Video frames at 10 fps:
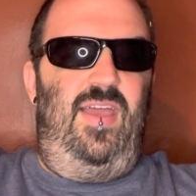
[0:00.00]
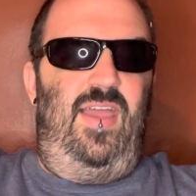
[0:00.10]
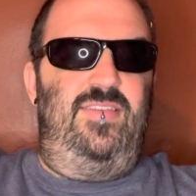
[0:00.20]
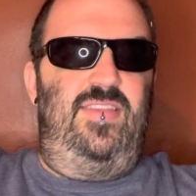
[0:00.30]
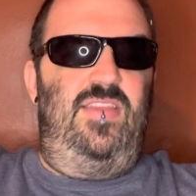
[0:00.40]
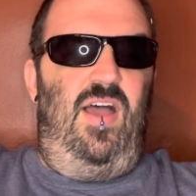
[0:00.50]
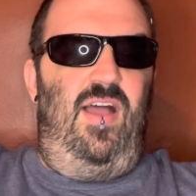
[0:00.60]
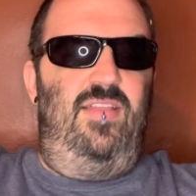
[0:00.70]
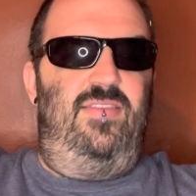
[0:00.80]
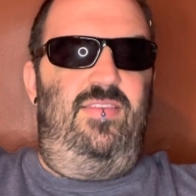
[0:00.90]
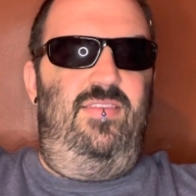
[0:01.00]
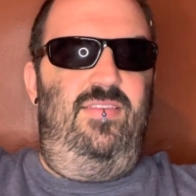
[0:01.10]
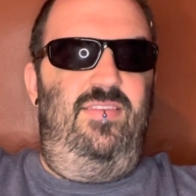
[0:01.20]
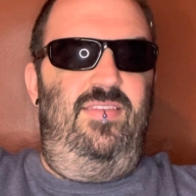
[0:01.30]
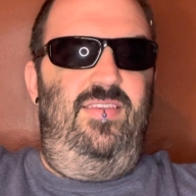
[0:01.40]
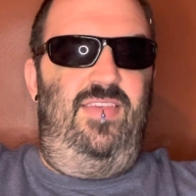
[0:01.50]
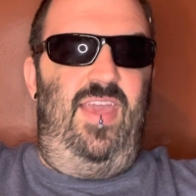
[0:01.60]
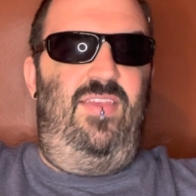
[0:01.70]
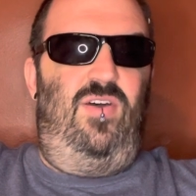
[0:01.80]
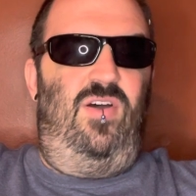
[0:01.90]
did not
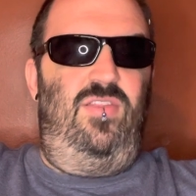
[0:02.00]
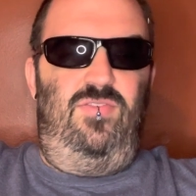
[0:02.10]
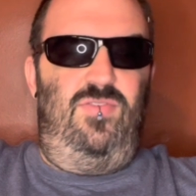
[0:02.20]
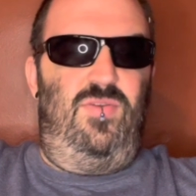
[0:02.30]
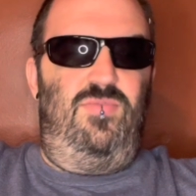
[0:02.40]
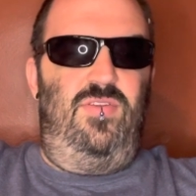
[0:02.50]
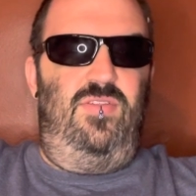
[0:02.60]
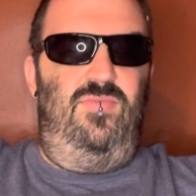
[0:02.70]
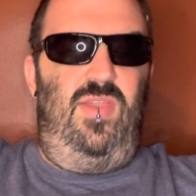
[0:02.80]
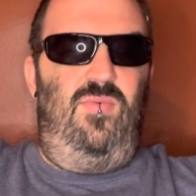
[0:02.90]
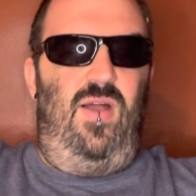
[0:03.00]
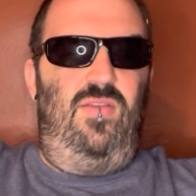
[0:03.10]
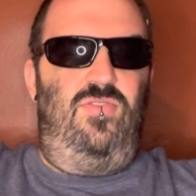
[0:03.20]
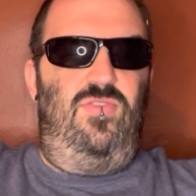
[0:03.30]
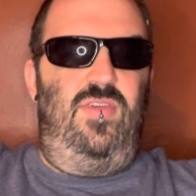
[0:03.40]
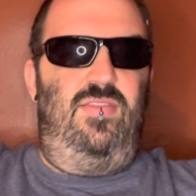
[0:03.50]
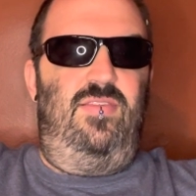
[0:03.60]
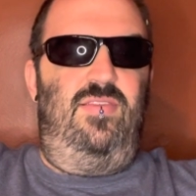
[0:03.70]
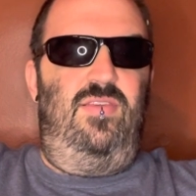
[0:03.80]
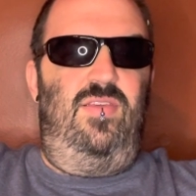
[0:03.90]
get audio description when I watched it
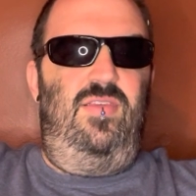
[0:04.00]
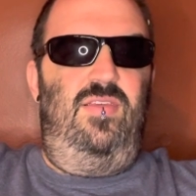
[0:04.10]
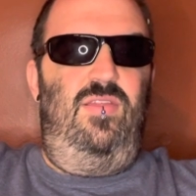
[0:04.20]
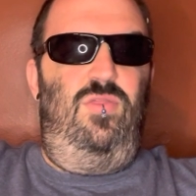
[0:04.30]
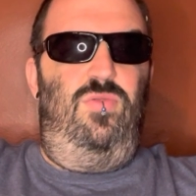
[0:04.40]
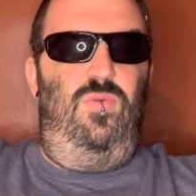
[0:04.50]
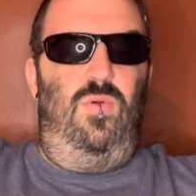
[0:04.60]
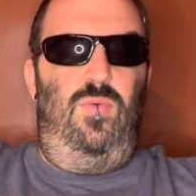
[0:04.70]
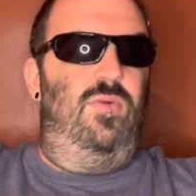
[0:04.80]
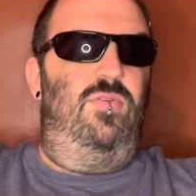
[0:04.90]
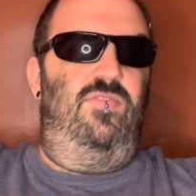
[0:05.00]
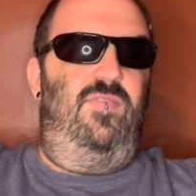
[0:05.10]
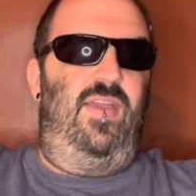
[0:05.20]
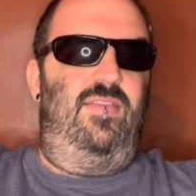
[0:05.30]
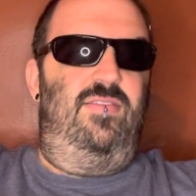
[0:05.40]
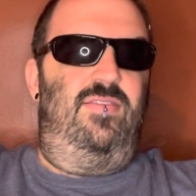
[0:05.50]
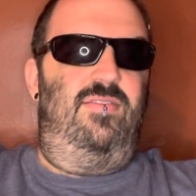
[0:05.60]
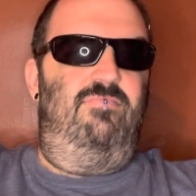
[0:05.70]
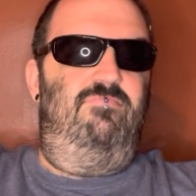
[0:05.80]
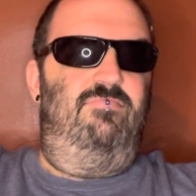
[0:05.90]
through a Roku
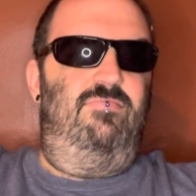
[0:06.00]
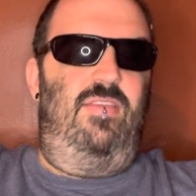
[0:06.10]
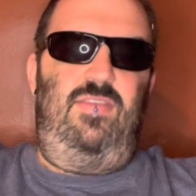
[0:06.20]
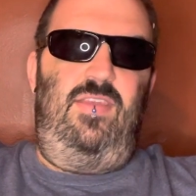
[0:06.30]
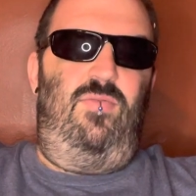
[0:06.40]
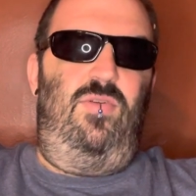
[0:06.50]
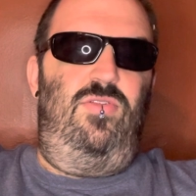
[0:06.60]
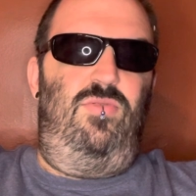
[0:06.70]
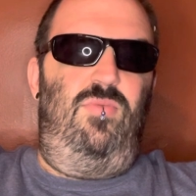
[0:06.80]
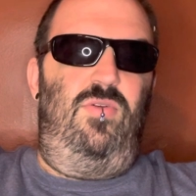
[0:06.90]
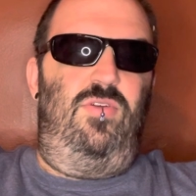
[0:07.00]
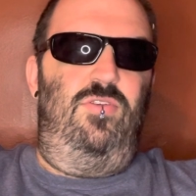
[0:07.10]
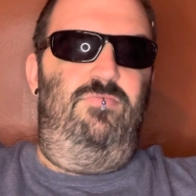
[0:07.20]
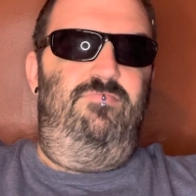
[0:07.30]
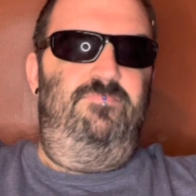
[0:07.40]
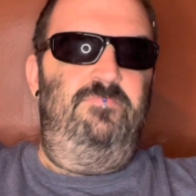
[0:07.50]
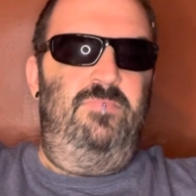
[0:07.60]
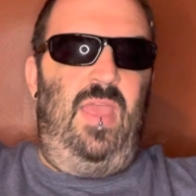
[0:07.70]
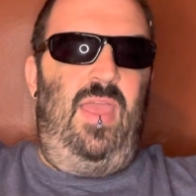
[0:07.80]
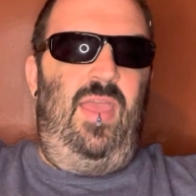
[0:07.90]
device. I'll say I watched it through Roku.
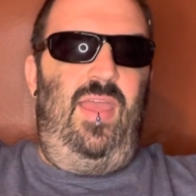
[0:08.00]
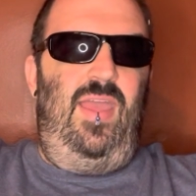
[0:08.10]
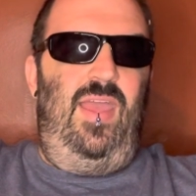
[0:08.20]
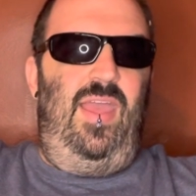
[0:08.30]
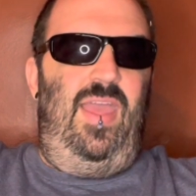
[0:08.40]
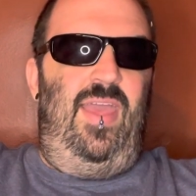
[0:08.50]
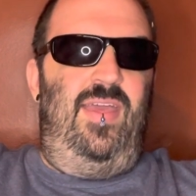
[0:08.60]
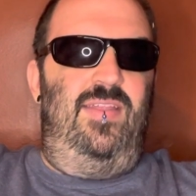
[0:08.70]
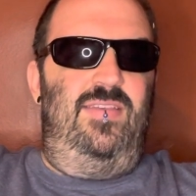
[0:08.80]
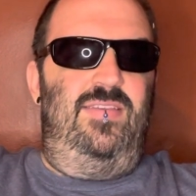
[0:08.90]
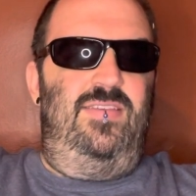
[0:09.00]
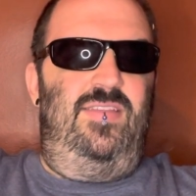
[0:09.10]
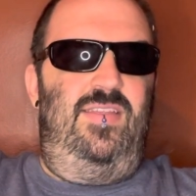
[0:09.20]
And